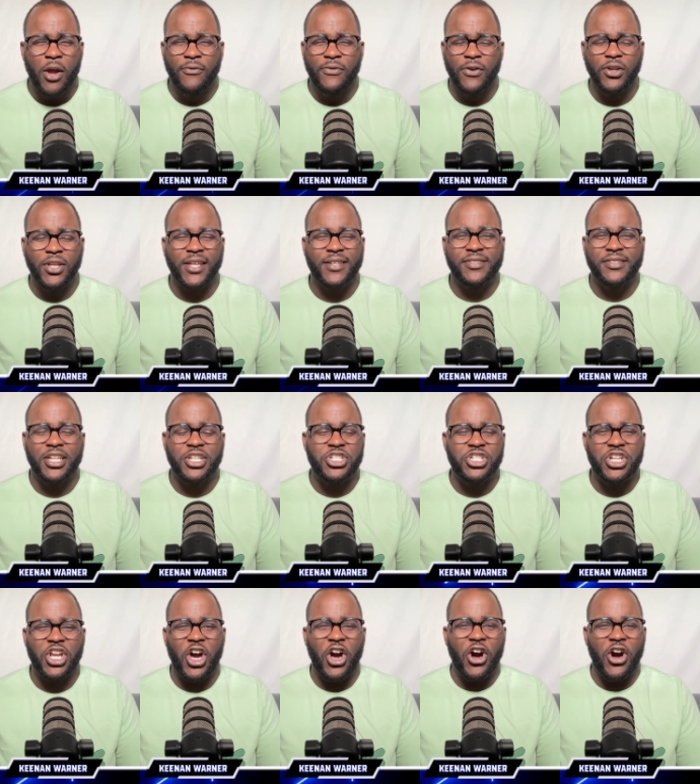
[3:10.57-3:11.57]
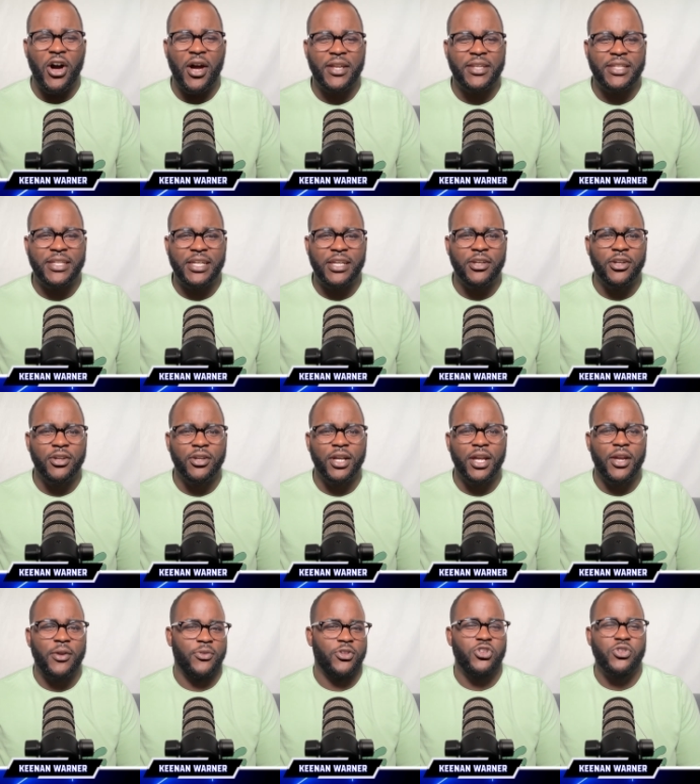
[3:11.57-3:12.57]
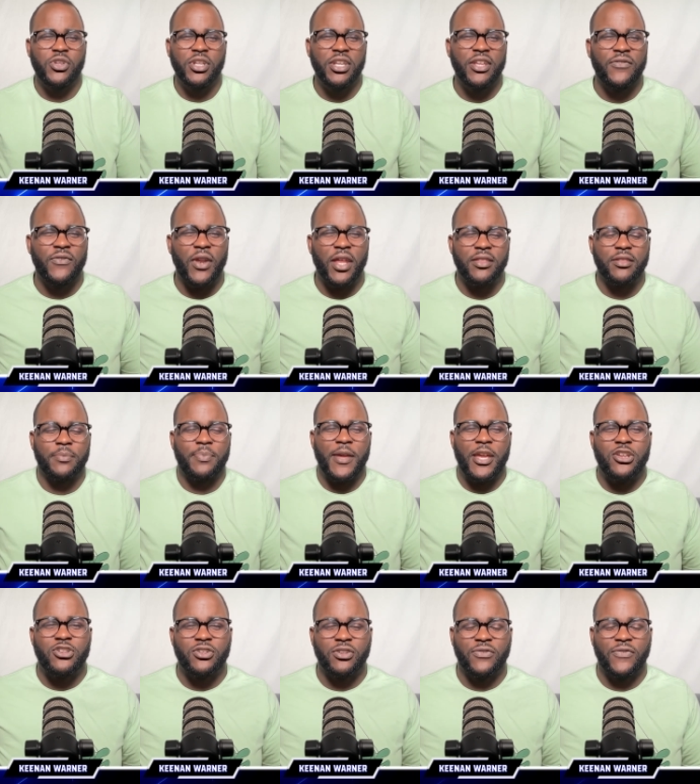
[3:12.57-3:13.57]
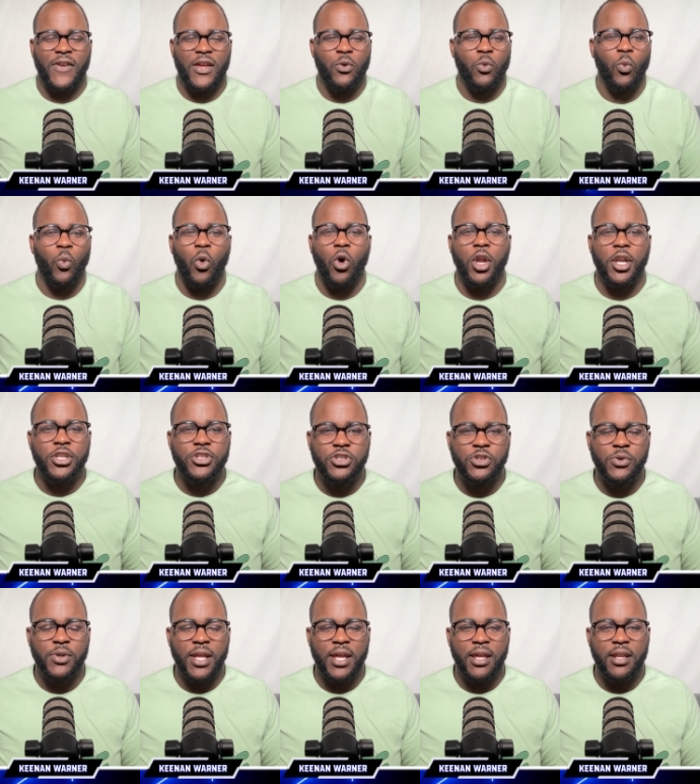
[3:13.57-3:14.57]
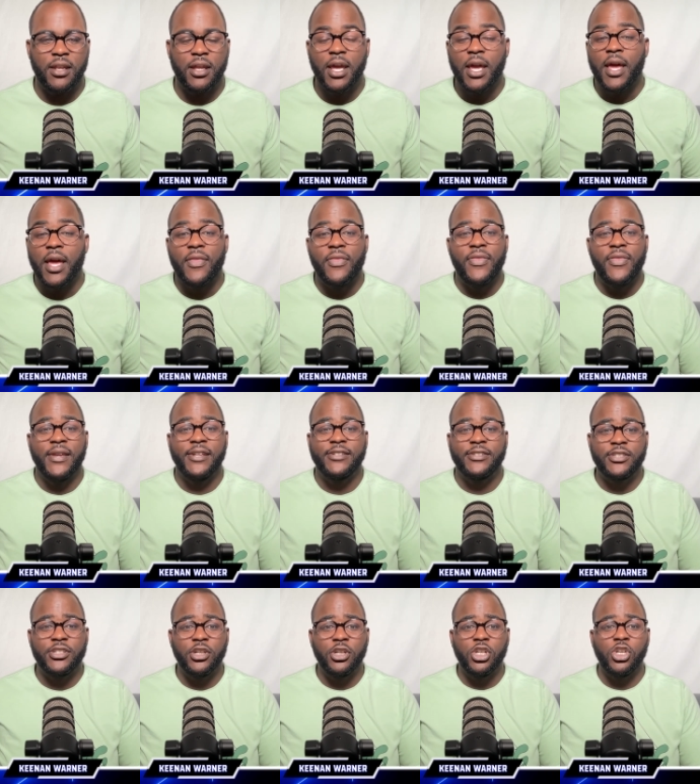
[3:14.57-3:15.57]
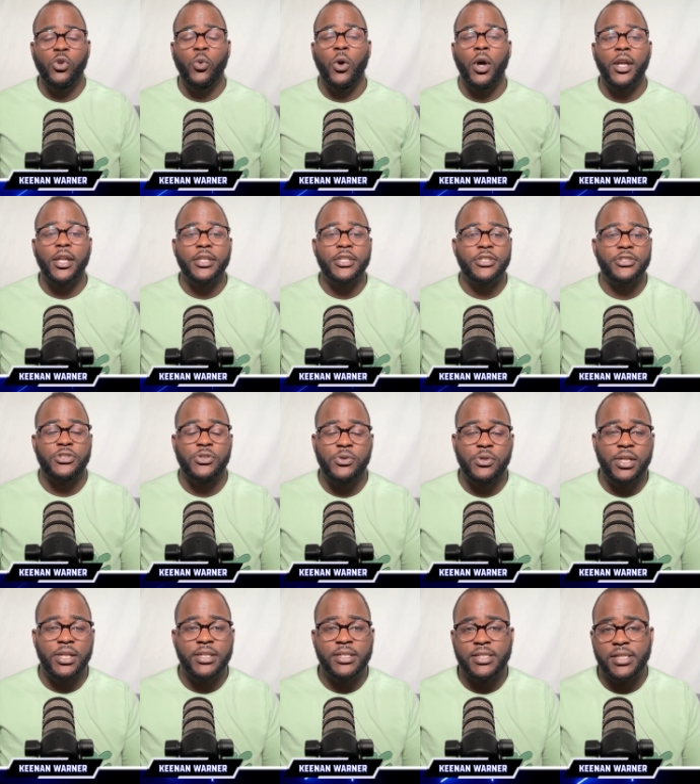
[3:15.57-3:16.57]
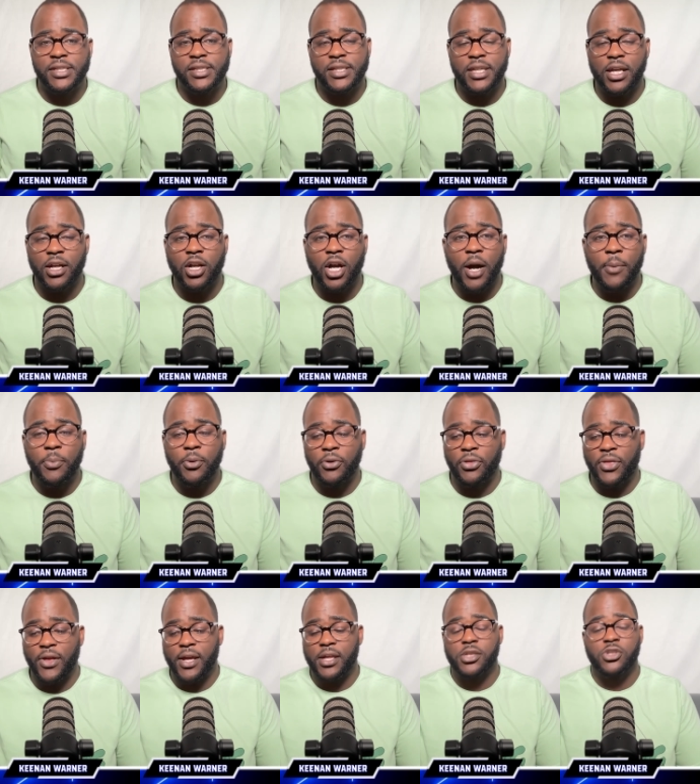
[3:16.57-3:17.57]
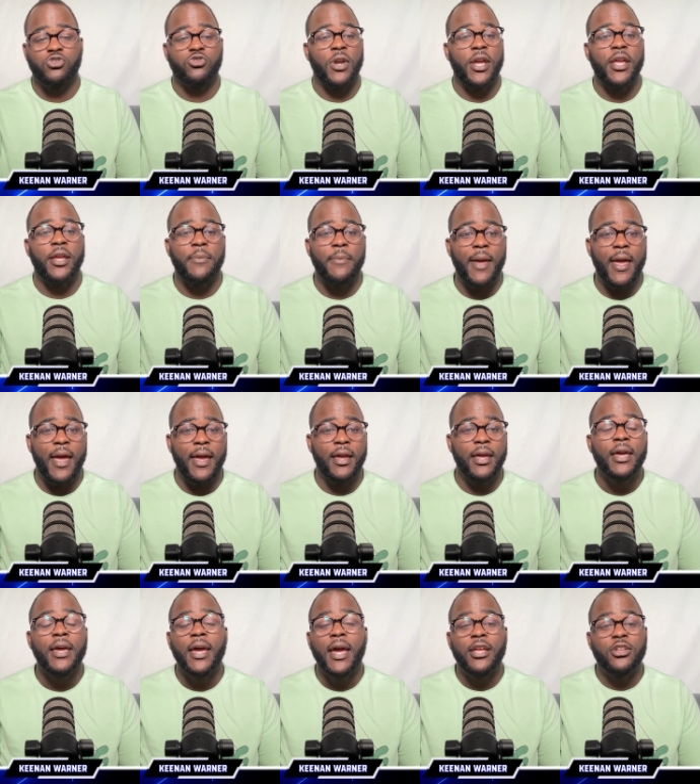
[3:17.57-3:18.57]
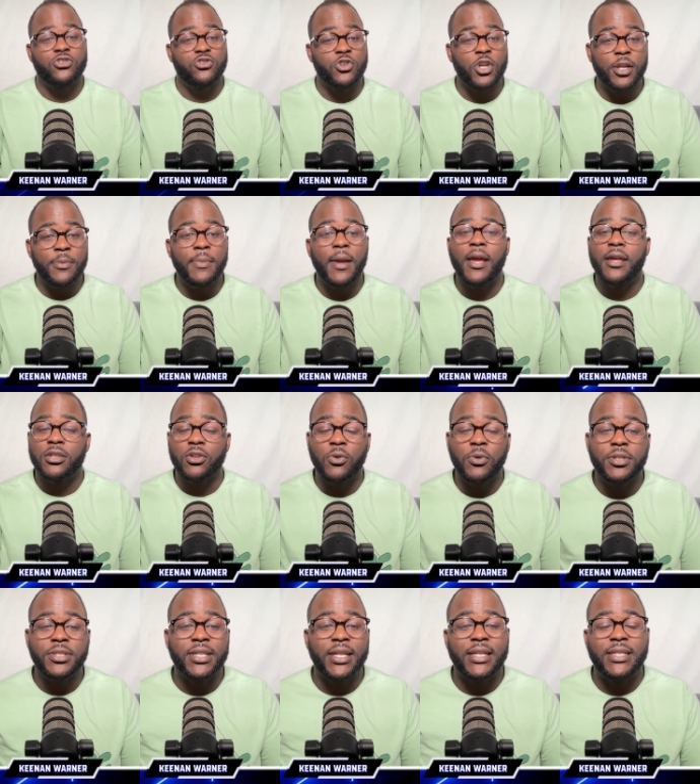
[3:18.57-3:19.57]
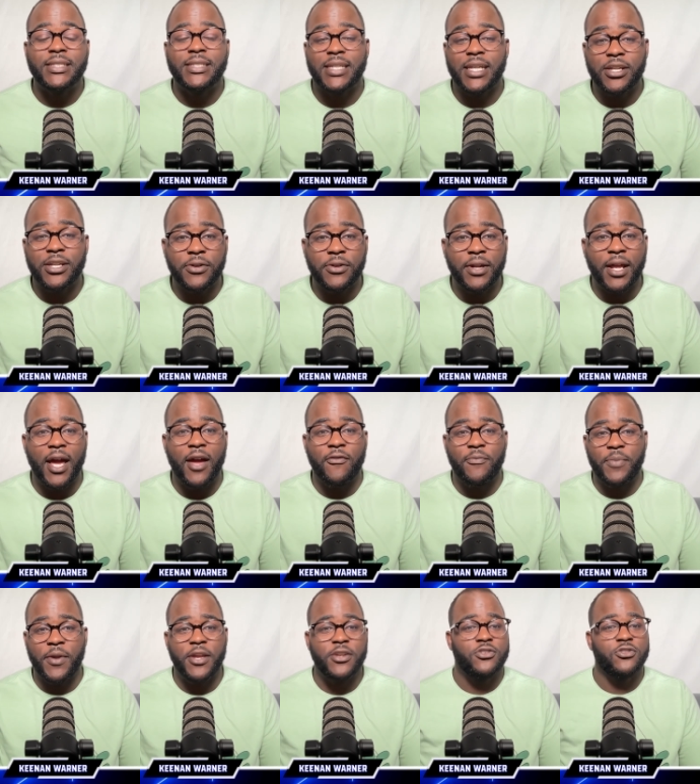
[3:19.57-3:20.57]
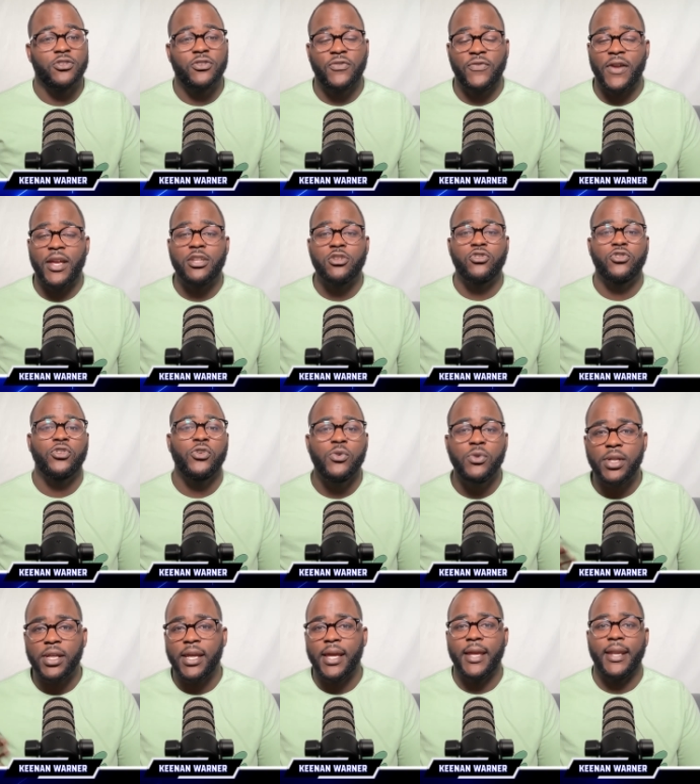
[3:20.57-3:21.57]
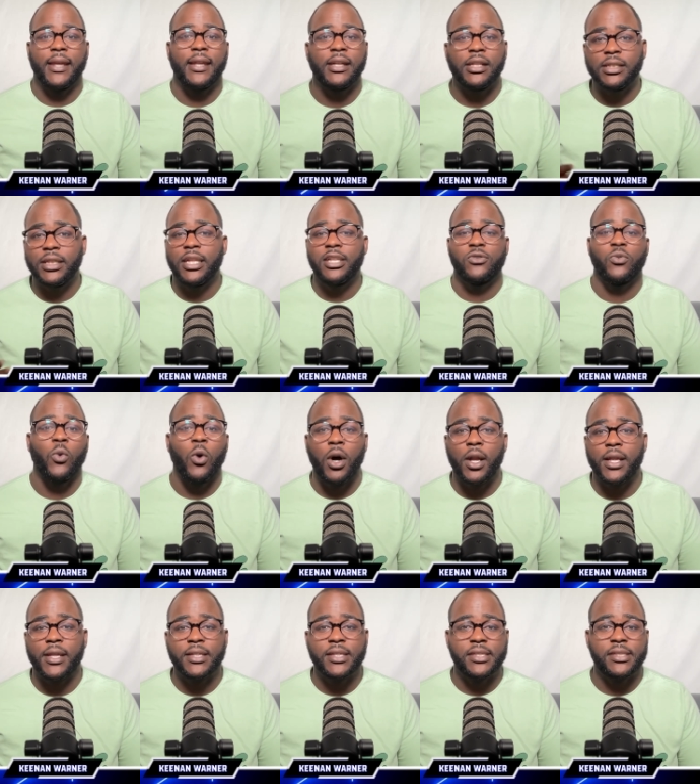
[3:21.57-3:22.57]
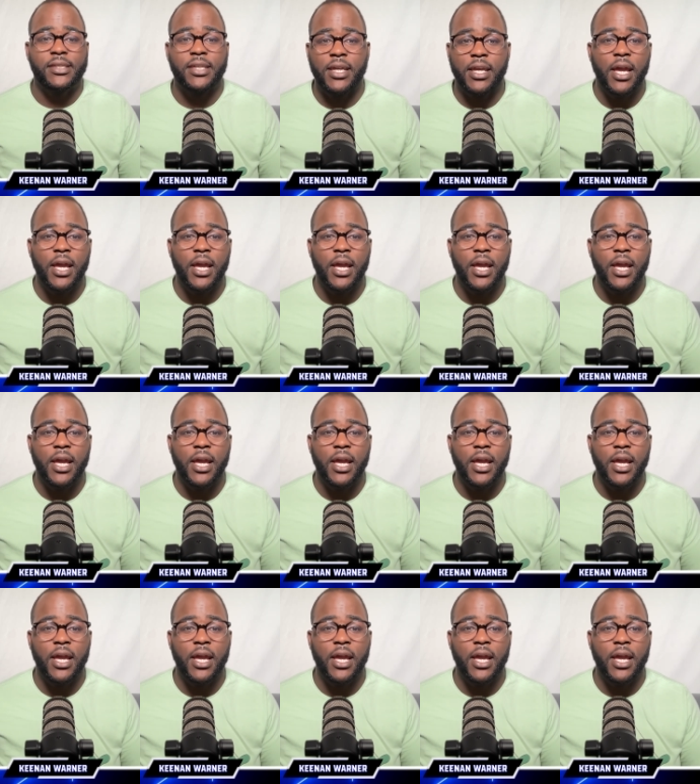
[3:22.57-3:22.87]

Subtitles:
like such an odd year. You didn't even, as a Patriots fan, want to tune in. This year, you wanted to tune in to see a couple things. Drake Maye is going to continue to have Patriots fans tuning in and at least wanting to see